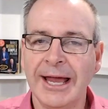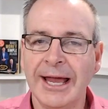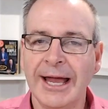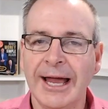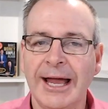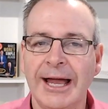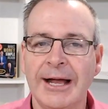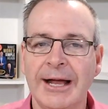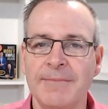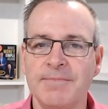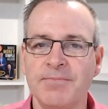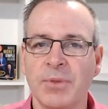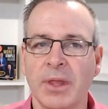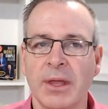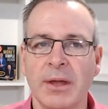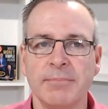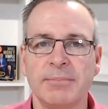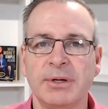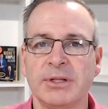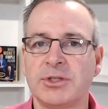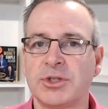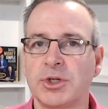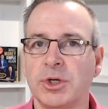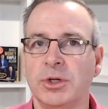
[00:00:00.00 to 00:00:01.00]

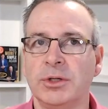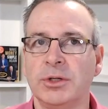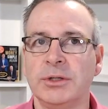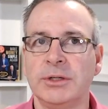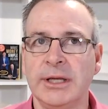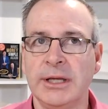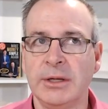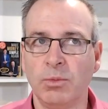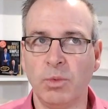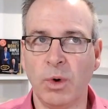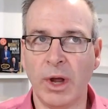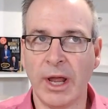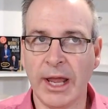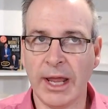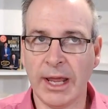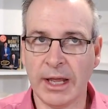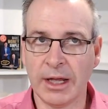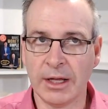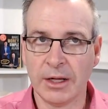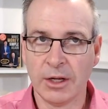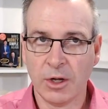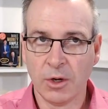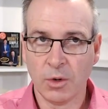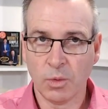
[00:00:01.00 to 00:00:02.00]
But certainly where